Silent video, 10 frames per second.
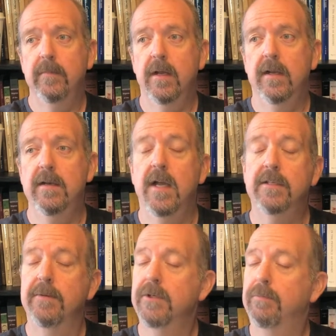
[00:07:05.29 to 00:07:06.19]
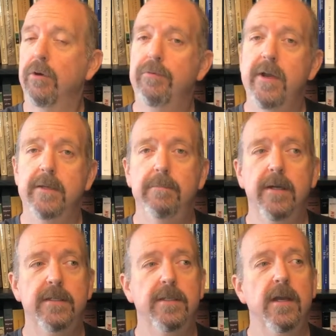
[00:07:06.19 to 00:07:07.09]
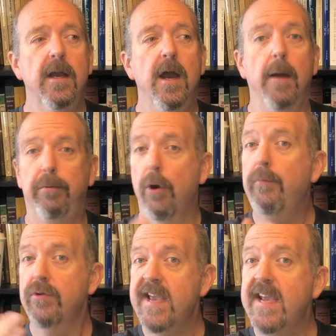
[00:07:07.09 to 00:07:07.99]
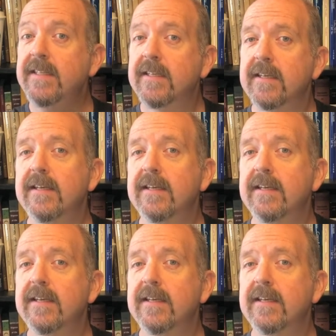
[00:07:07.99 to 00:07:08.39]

uh, not so much appropriate, but appropriate